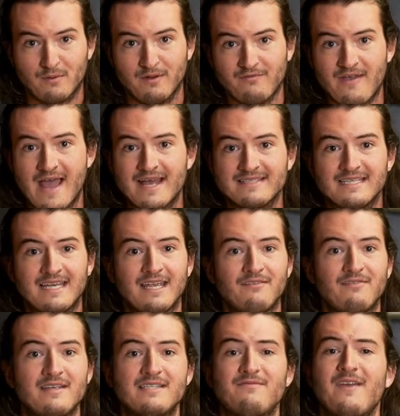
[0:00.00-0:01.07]
we've had to
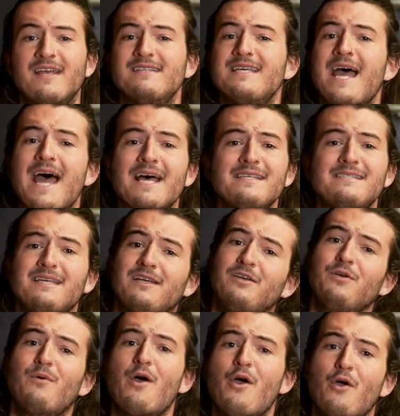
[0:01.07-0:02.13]
give this fantastic
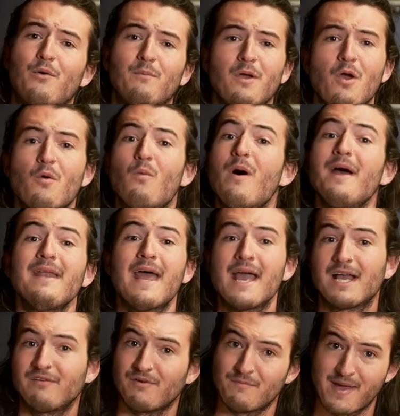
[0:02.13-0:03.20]
new home one
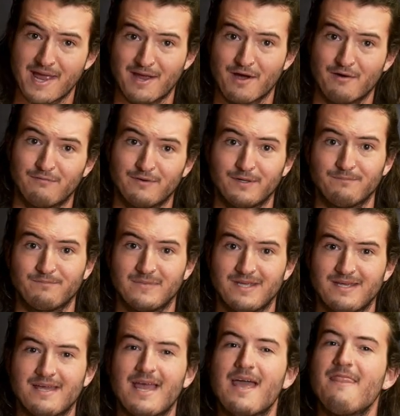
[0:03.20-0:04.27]
heck of a makeover.
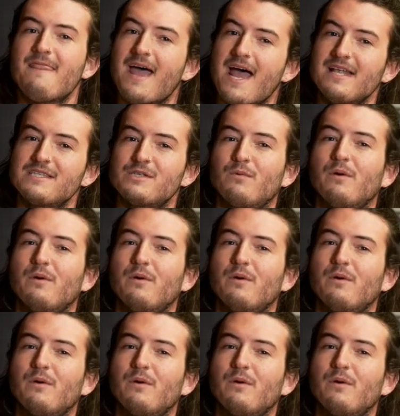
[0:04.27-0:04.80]
And that's